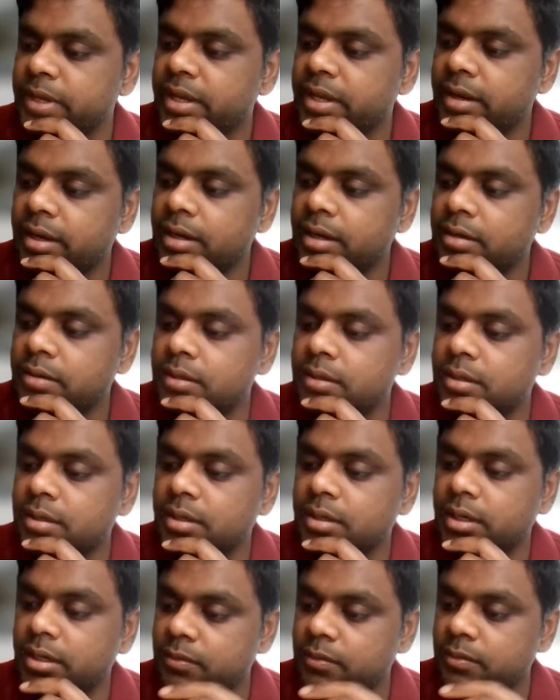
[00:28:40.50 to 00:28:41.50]
the way
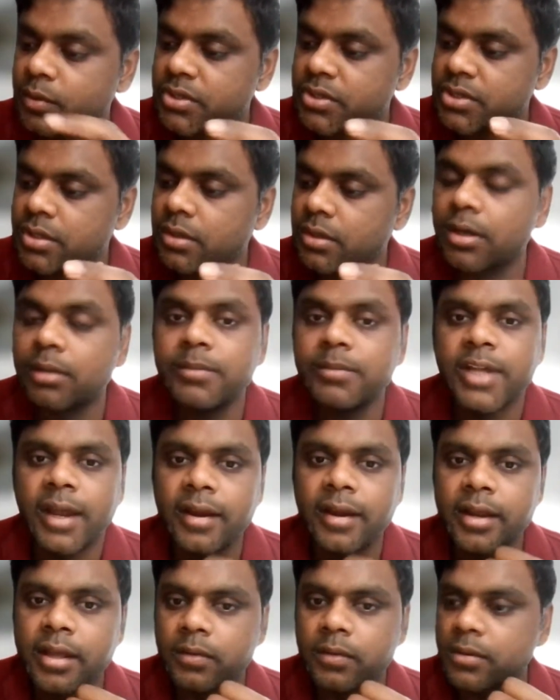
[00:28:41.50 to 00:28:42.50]
it was developed, the
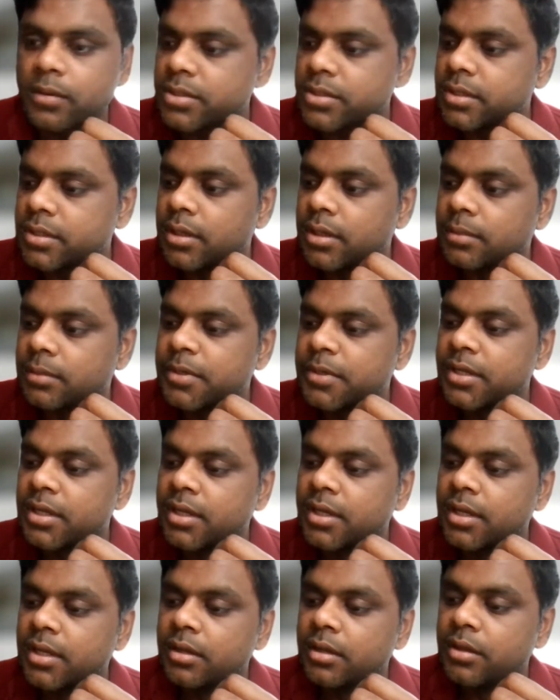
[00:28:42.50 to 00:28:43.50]
idea was developed
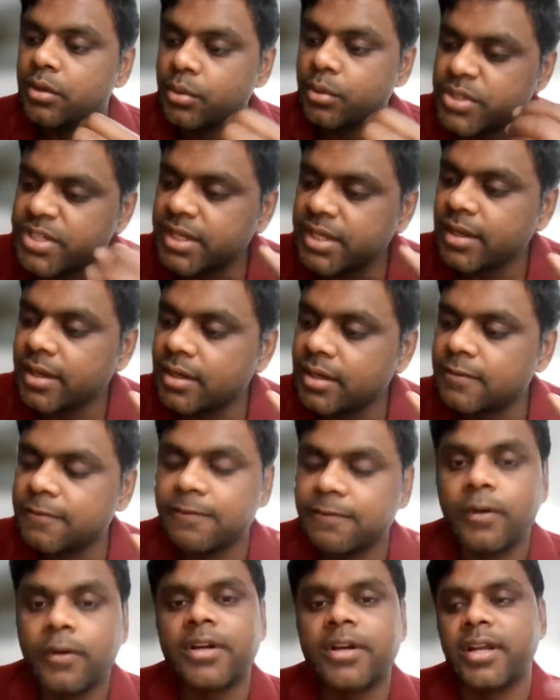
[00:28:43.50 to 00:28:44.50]
using it
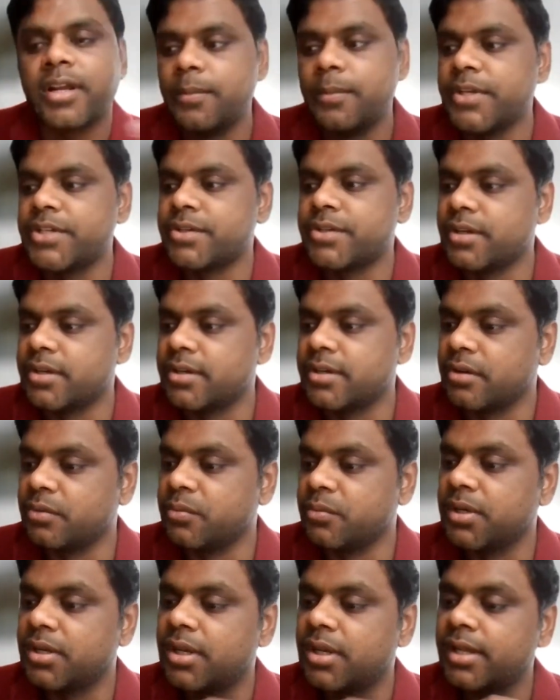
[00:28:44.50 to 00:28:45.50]
for image
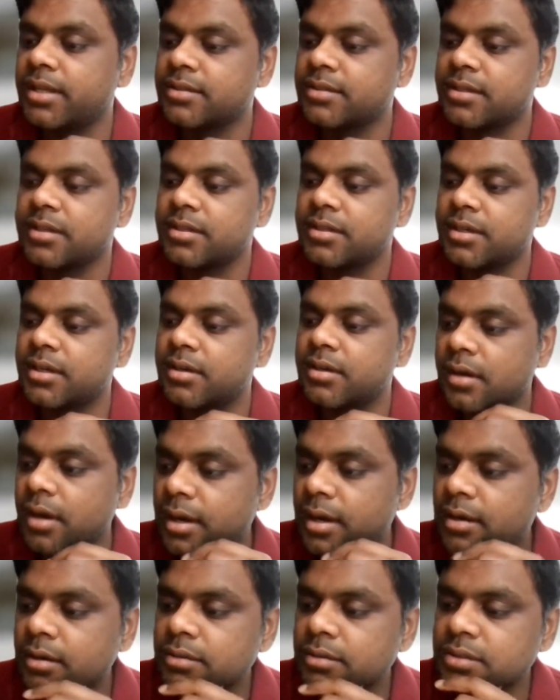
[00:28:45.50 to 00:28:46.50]
retrieval. Like so
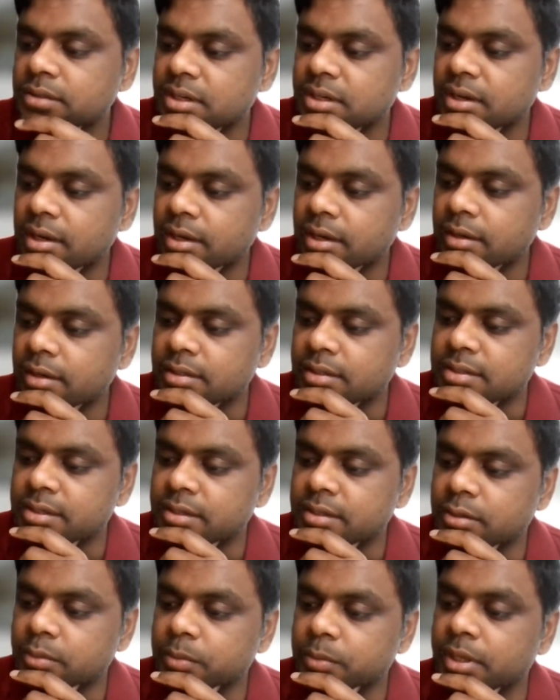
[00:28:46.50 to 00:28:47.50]
it looks really
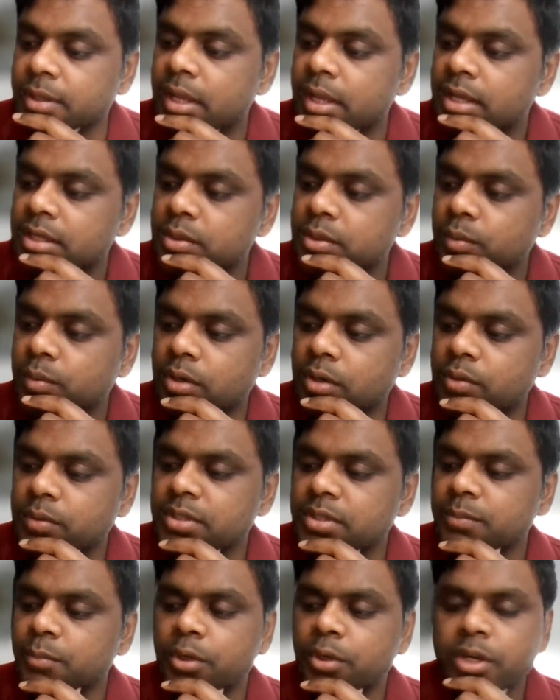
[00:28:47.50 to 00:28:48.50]
interesting to me. So what
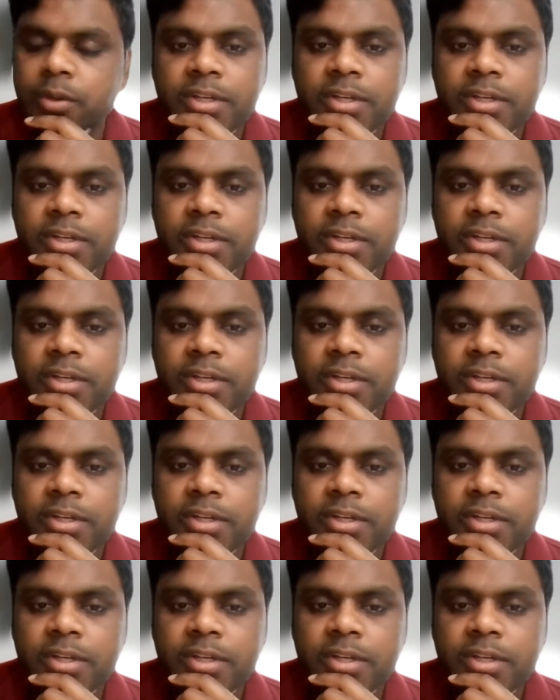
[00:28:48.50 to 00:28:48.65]
was the